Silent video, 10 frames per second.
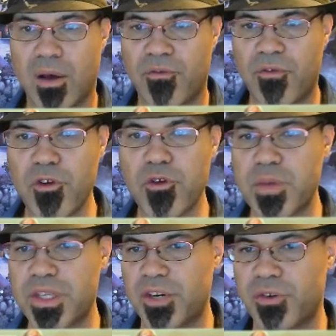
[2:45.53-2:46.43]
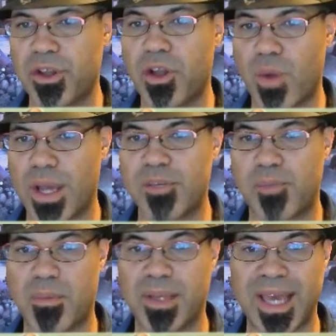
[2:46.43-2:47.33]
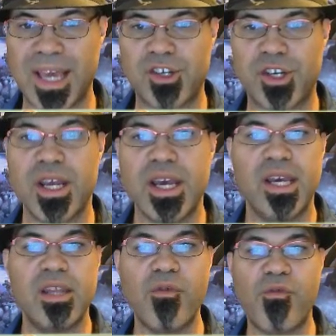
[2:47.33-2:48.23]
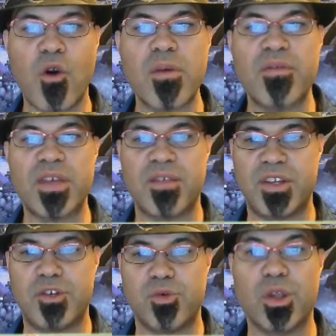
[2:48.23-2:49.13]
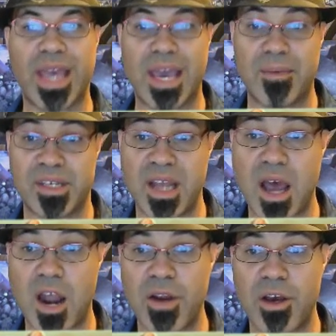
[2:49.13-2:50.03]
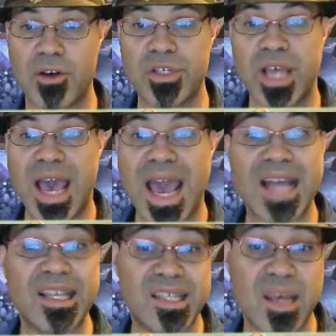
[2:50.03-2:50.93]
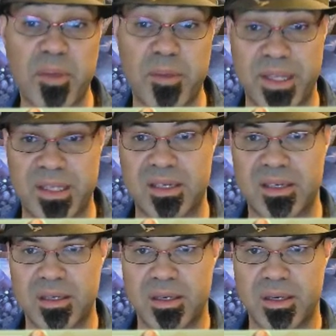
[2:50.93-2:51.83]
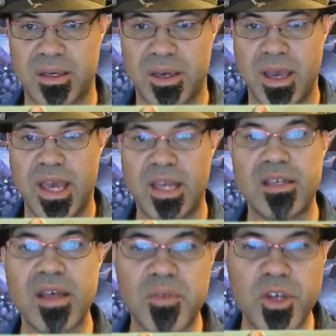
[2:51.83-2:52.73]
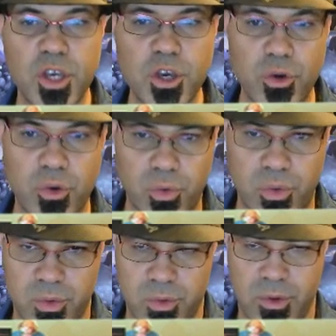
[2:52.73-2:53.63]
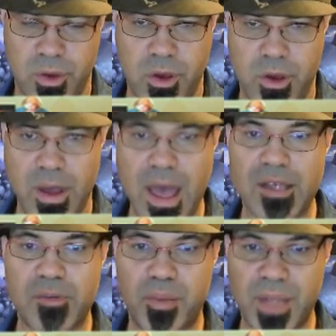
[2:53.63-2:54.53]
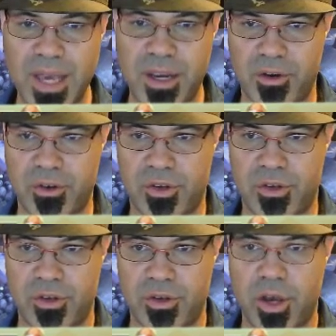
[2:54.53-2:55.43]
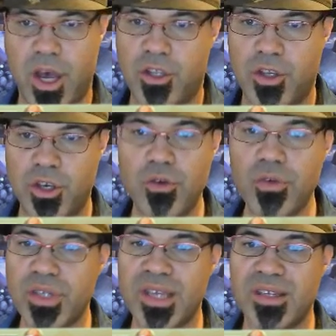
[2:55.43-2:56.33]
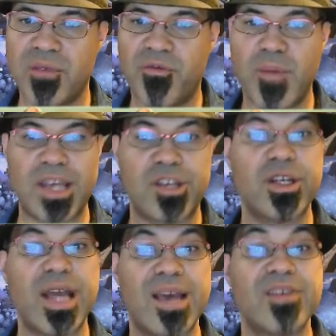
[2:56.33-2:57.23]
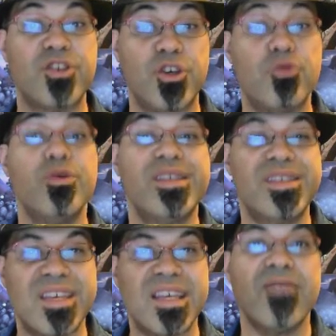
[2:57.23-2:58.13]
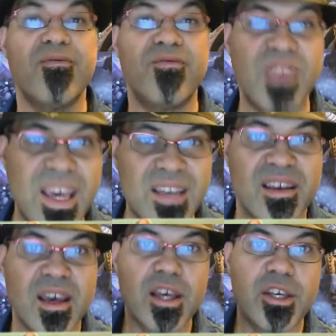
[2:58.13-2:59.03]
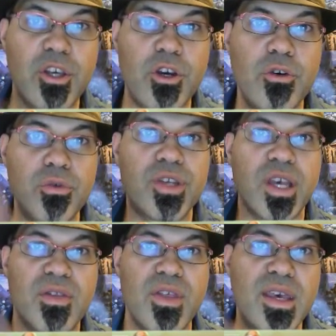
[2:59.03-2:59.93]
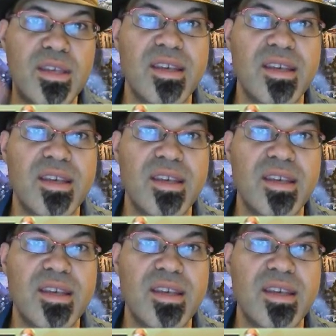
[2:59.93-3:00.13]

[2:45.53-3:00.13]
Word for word: further material awaits publication in the form of individual game scenarios and supplements. It is up to you, as players, to use this information as you see fit. Use this